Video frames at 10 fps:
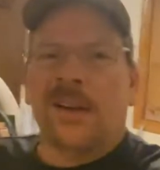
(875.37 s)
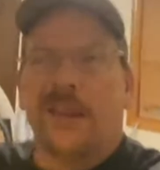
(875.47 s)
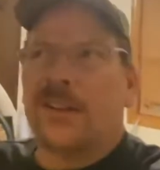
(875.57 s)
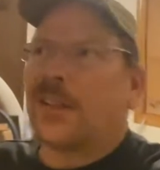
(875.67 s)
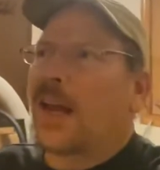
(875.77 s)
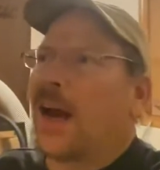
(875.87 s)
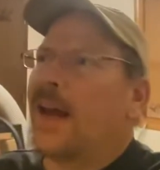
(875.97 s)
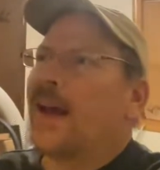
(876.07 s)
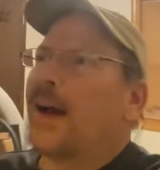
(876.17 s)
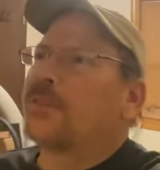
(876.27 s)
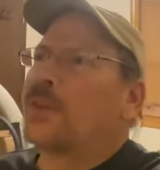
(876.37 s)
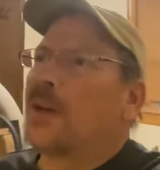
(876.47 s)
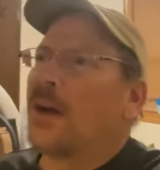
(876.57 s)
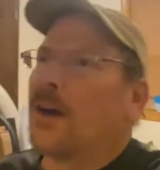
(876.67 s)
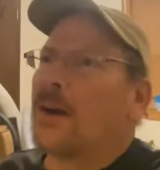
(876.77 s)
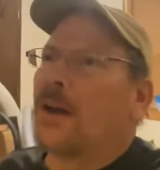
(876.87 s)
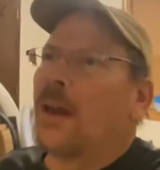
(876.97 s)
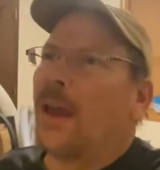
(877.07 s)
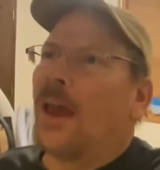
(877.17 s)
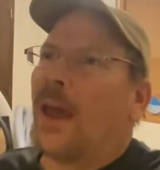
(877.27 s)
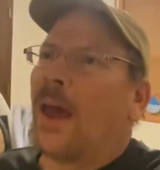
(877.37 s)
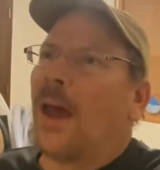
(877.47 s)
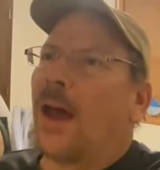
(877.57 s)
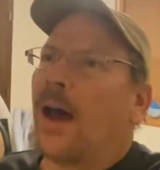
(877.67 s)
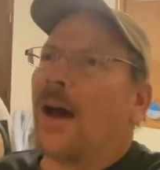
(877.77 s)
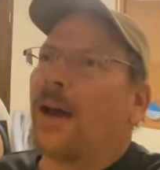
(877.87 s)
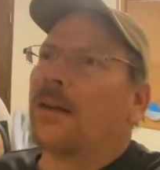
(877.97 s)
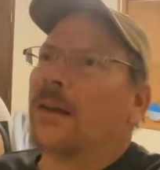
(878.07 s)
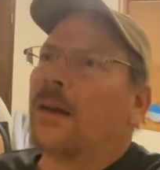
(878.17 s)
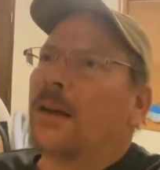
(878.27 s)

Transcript: there's a guy out there, and